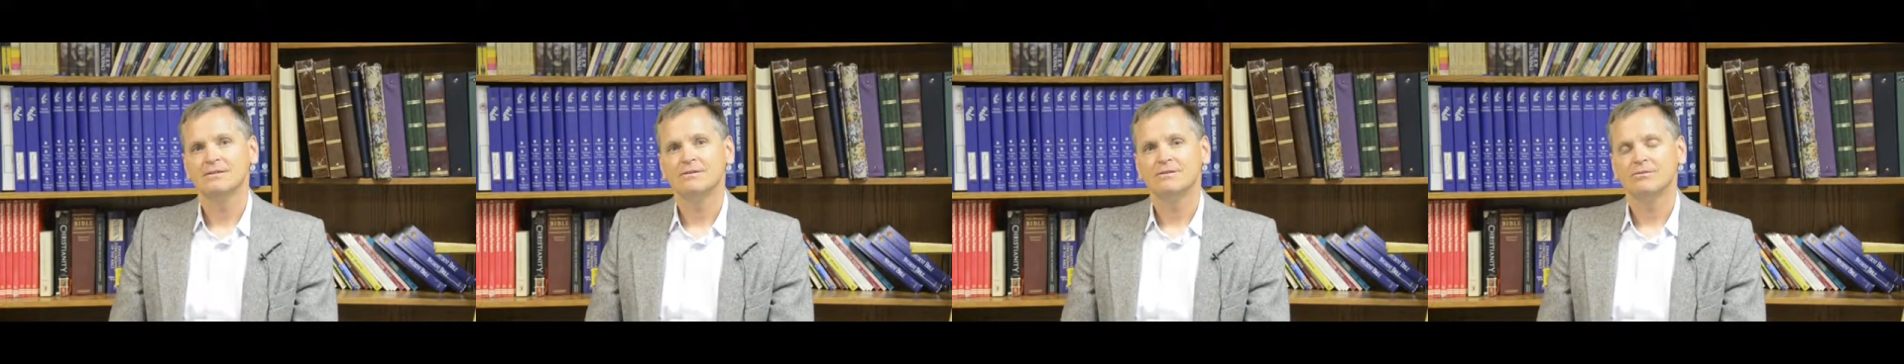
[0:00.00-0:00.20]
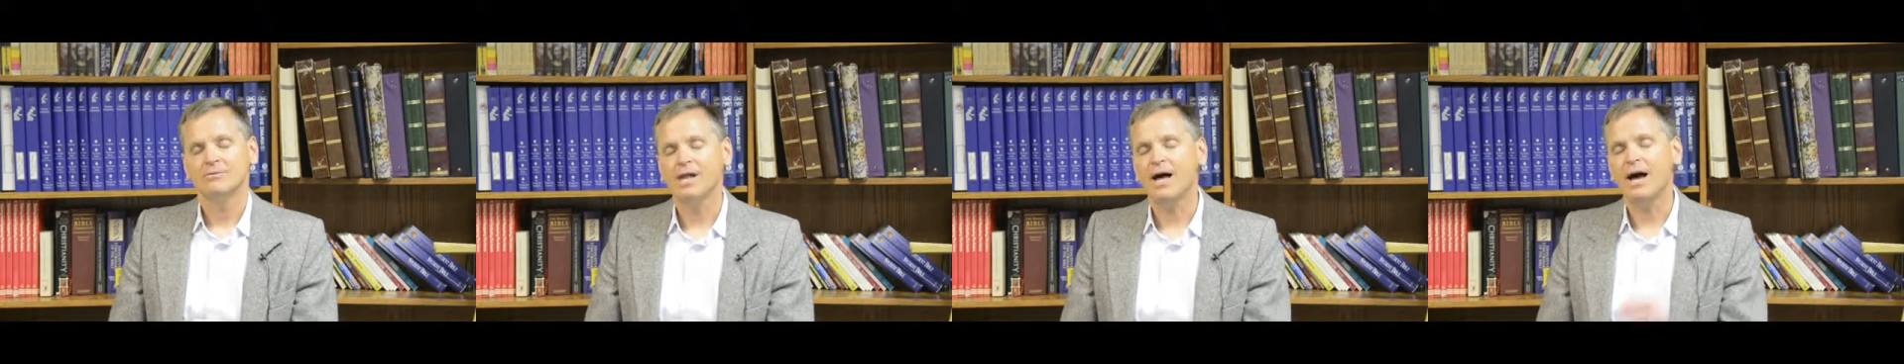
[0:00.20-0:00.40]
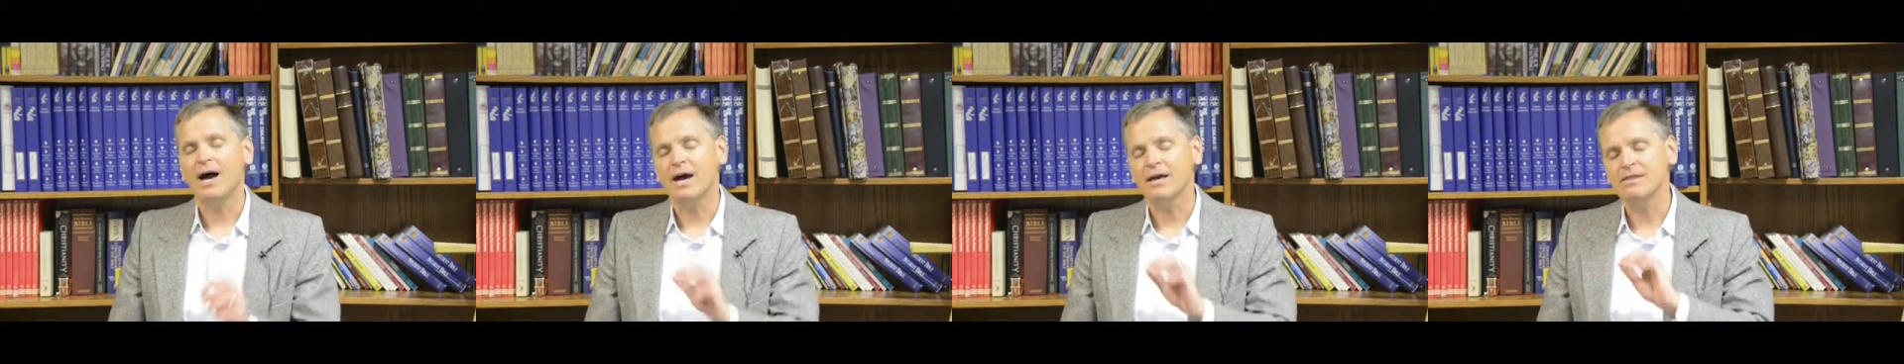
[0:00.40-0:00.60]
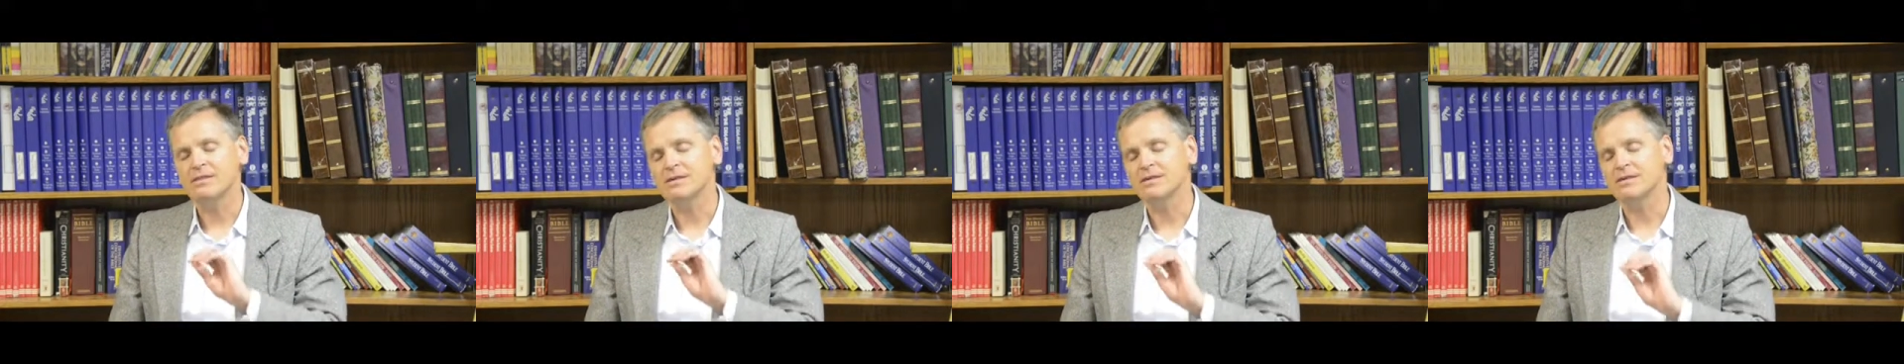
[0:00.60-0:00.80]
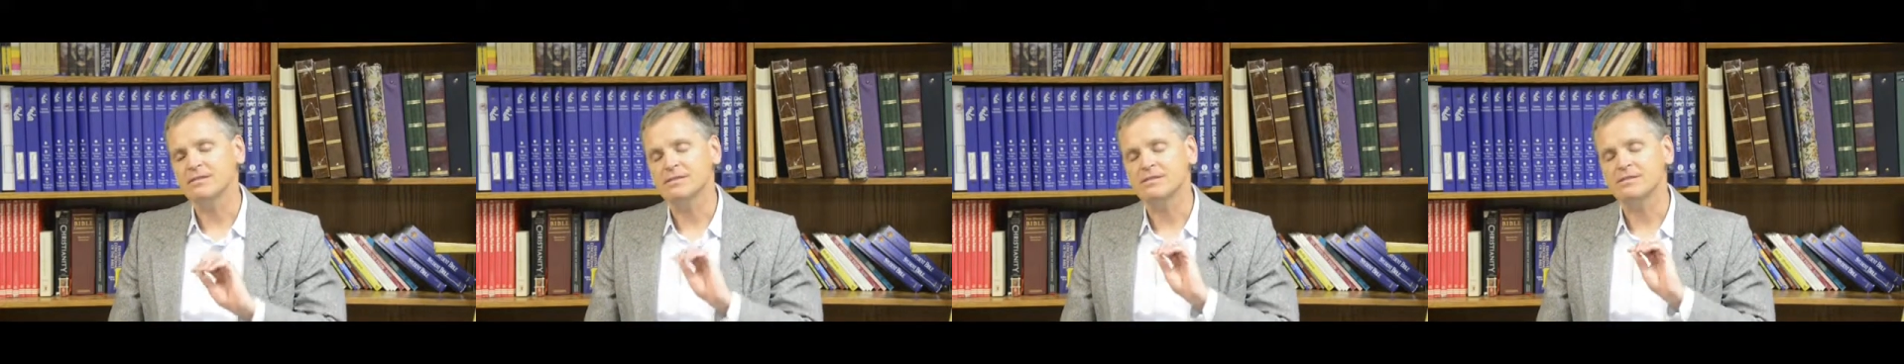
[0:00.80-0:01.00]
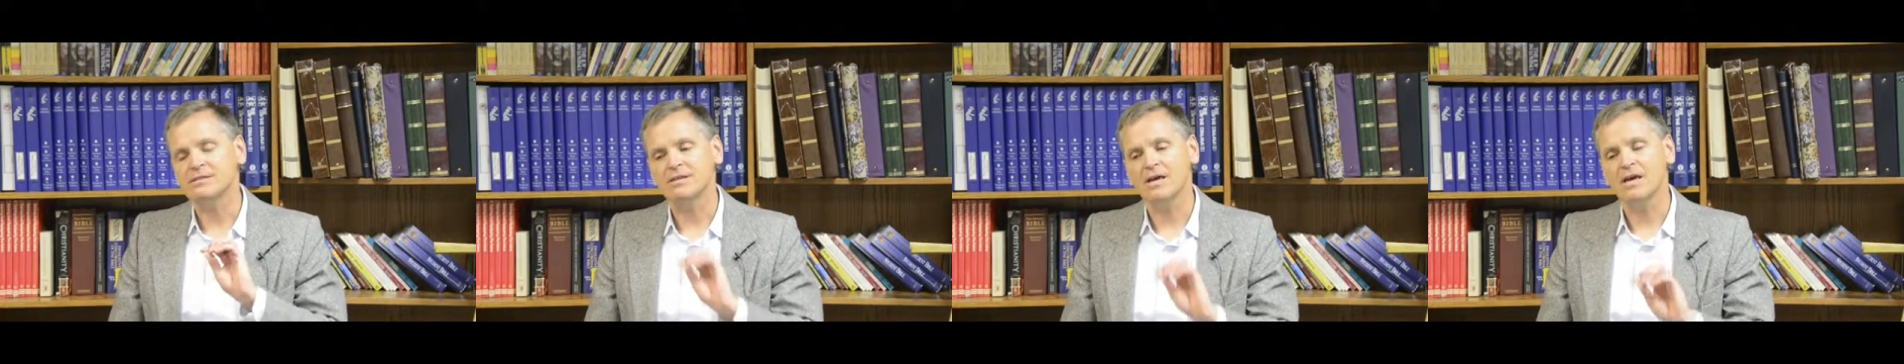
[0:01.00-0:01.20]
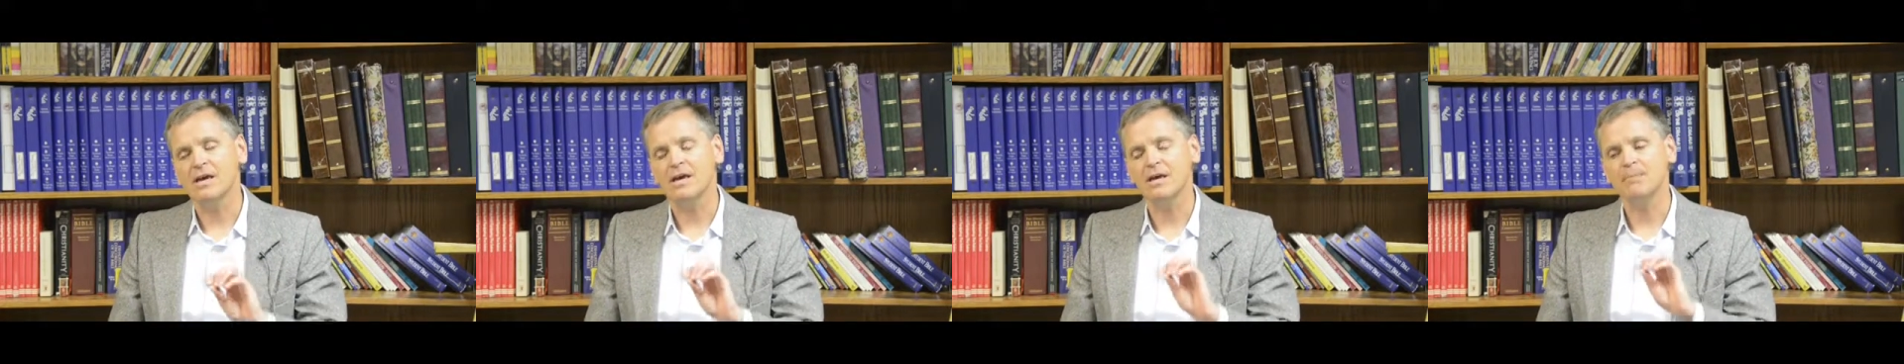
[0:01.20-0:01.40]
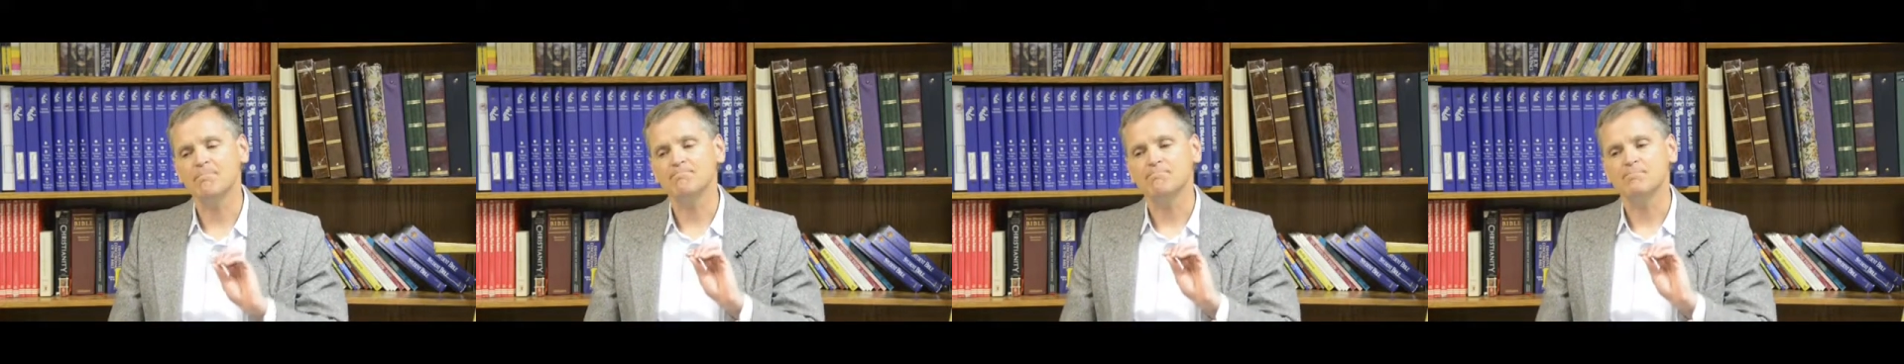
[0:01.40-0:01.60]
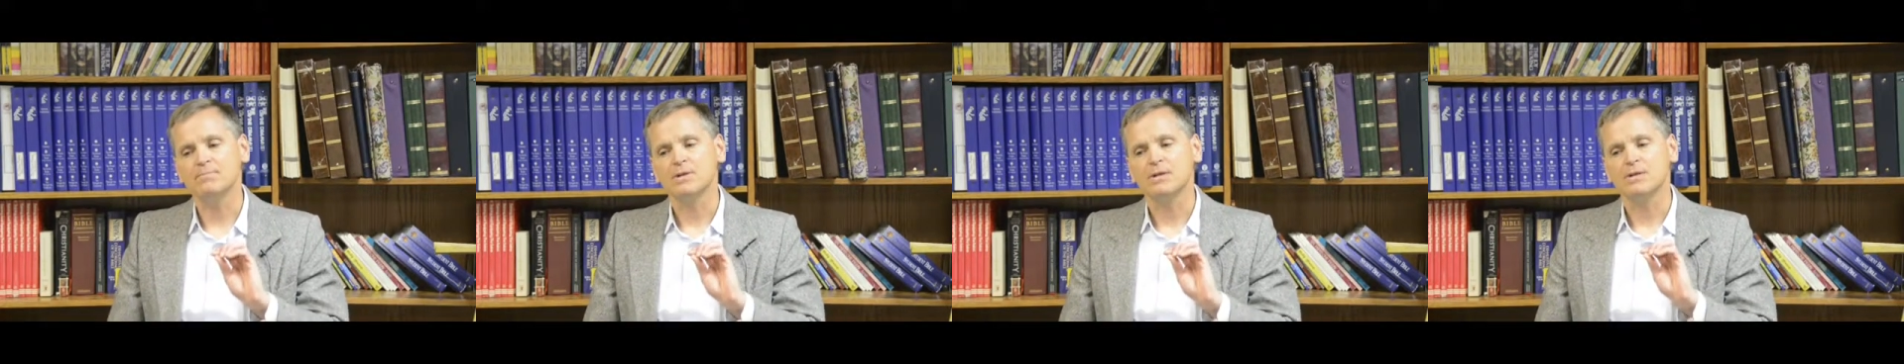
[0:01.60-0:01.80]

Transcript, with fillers: Well, I think the same